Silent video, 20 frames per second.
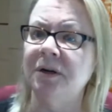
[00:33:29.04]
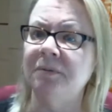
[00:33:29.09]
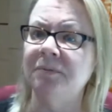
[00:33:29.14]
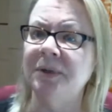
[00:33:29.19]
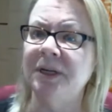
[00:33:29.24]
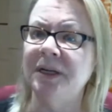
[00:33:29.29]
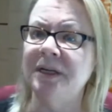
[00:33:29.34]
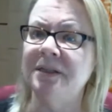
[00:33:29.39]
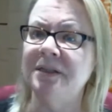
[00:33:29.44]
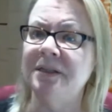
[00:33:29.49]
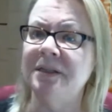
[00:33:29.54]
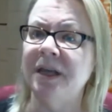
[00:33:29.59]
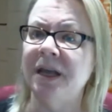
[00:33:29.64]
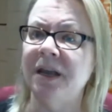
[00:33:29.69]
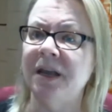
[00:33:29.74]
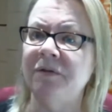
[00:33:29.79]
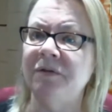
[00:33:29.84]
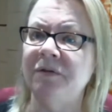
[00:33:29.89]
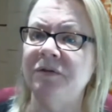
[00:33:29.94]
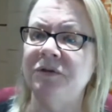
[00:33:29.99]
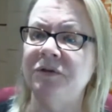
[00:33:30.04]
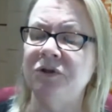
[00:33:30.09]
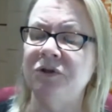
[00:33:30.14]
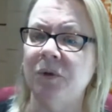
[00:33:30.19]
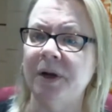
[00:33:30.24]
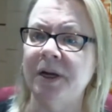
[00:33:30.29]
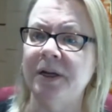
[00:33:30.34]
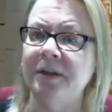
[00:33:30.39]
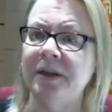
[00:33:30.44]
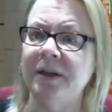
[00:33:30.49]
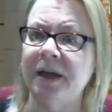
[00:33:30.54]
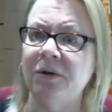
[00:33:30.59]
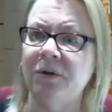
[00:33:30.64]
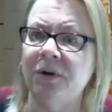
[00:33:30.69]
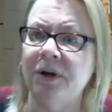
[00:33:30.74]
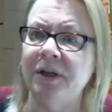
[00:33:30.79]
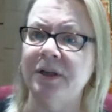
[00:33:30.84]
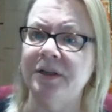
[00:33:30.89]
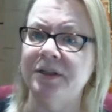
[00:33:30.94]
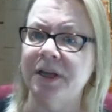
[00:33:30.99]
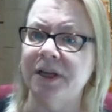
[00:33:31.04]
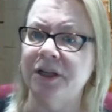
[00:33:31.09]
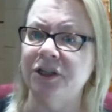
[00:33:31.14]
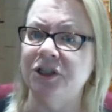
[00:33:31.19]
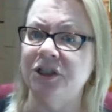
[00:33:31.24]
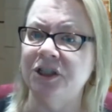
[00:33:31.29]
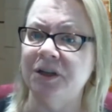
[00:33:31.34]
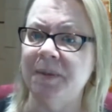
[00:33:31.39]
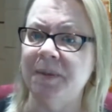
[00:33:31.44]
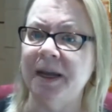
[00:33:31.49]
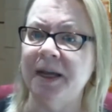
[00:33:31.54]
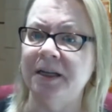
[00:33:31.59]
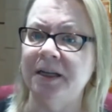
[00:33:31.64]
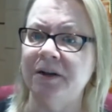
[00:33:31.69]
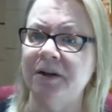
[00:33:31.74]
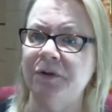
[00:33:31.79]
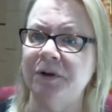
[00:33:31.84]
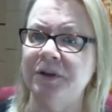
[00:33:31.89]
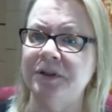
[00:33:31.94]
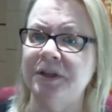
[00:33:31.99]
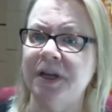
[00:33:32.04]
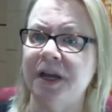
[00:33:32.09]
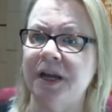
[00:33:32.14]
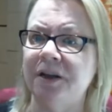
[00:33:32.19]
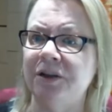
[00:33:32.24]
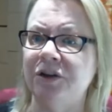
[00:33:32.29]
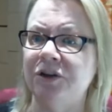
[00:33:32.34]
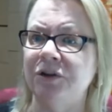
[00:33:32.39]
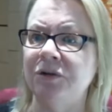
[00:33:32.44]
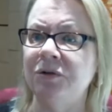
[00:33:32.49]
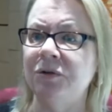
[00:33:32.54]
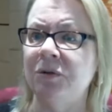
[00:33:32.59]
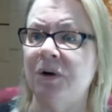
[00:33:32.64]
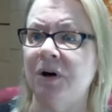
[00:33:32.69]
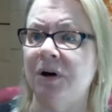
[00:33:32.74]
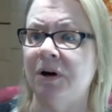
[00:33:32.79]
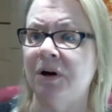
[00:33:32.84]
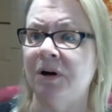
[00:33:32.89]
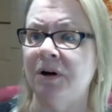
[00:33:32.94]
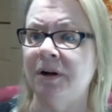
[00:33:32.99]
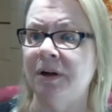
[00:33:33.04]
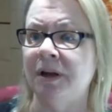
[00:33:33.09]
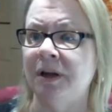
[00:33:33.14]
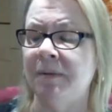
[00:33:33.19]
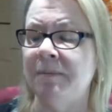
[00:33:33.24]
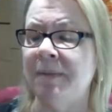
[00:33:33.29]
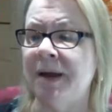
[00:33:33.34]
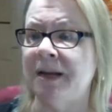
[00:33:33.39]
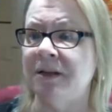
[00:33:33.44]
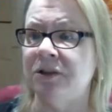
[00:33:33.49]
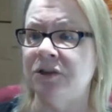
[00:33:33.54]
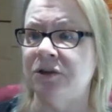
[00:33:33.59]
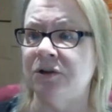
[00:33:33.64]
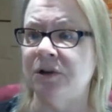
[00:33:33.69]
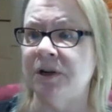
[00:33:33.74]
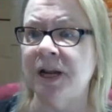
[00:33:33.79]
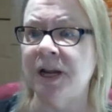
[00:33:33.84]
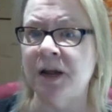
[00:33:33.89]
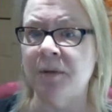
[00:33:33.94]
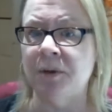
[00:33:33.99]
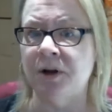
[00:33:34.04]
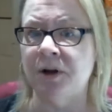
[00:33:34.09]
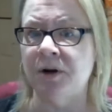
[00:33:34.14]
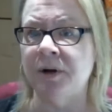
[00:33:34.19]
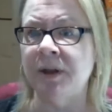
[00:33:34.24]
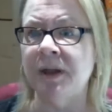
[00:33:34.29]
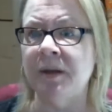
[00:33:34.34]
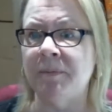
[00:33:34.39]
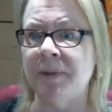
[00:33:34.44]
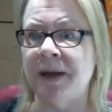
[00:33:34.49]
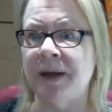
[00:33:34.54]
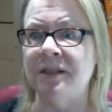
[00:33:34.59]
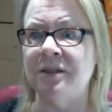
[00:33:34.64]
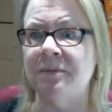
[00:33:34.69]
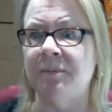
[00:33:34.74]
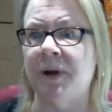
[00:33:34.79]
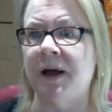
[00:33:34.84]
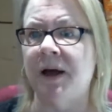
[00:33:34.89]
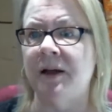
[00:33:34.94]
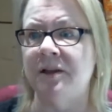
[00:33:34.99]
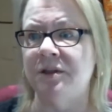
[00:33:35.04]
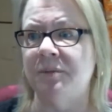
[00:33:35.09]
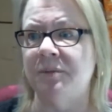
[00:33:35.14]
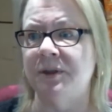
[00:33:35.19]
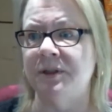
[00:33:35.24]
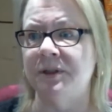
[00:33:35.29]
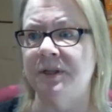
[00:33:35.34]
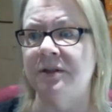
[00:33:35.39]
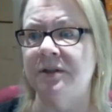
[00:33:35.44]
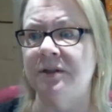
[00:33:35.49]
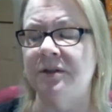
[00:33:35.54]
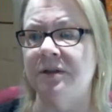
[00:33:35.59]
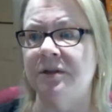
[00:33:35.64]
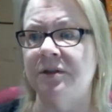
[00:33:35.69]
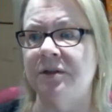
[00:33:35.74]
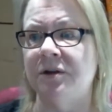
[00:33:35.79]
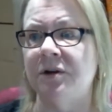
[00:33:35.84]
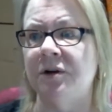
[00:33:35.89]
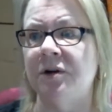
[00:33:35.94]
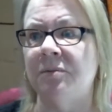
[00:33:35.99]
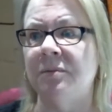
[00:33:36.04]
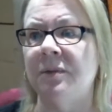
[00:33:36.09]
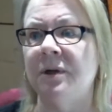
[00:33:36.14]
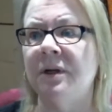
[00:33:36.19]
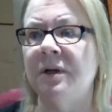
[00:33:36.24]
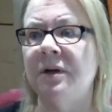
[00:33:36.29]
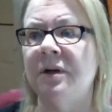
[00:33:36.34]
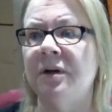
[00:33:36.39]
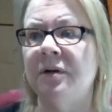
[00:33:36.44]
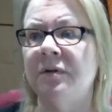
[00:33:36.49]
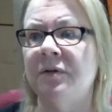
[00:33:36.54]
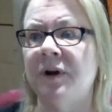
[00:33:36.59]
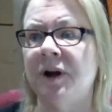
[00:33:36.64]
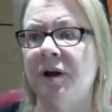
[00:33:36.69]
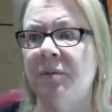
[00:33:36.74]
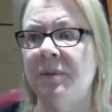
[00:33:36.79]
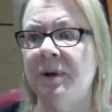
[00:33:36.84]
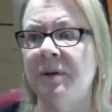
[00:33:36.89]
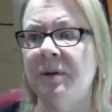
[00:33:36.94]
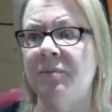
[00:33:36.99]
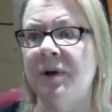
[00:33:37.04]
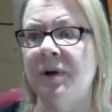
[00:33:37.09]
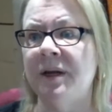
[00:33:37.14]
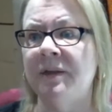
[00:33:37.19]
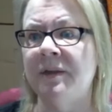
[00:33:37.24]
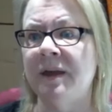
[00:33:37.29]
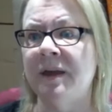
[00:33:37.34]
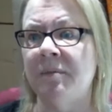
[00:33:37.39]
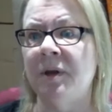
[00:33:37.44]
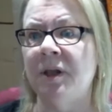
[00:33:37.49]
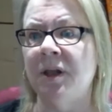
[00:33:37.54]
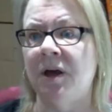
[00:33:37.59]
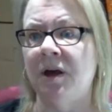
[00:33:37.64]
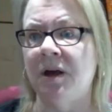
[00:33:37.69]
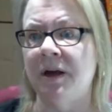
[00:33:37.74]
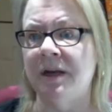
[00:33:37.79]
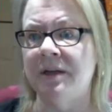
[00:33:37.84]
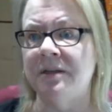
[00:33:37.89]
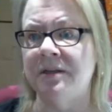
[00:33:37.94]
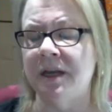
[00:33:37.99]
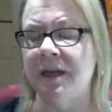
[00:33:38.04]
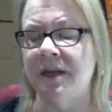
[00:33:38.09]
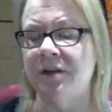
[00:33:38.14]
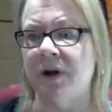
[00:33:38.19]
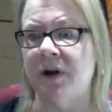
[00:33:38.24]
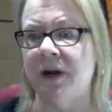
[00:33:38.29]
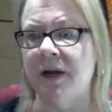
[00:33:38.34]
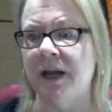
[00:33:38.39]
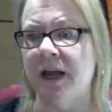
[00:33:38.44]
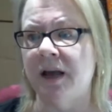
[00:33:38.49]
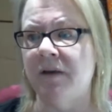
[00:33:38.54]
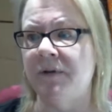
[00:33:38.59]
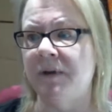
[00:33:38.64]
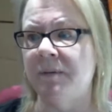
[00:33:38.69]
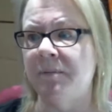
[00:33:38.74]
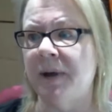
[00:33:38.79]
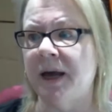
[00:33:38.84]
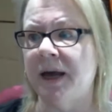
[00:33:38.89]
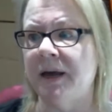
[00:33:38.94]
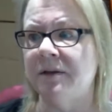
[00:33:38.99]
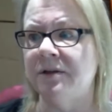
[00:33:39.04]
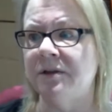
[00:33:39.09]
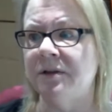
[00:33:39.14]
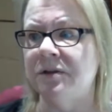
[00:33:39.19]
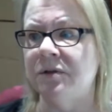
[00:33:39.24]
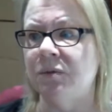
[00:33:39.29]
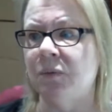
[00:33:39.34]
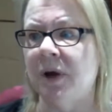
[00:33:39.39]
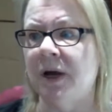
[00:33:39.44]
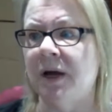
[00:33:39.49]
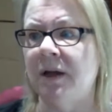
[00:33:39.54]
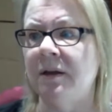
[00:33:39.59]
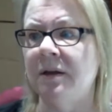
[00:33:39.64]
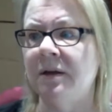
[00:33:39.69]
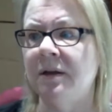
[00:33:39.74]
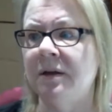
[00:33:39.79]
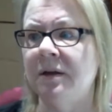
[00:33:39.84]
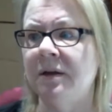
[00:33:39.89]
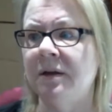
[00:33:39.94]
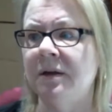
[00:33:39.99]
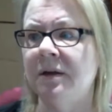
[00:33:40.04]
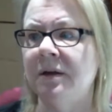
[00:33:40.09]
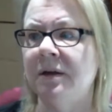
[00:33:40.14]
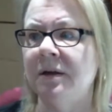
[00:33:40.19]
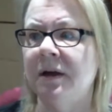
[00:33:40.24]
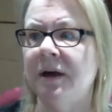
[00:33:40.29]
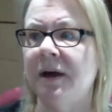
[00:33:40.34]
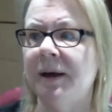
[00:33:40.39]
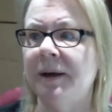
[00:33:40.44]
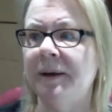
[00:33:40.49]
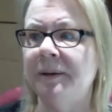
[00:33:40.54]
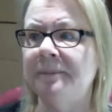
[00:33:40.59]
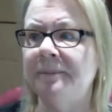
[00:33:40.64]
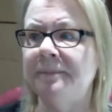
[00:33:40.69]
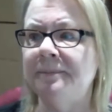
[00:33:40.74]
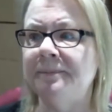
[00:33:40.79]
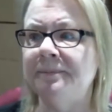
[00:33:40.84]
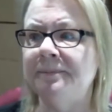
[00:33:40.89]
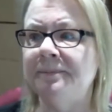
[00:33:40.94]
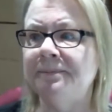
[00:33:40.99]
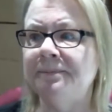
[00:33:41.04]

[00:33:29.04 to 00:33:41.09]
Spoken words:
because they've joined that organization to make a difference, and you are a master enabler in the best possible sense of the term for helping bring them along as they try and have impacts as well. I'll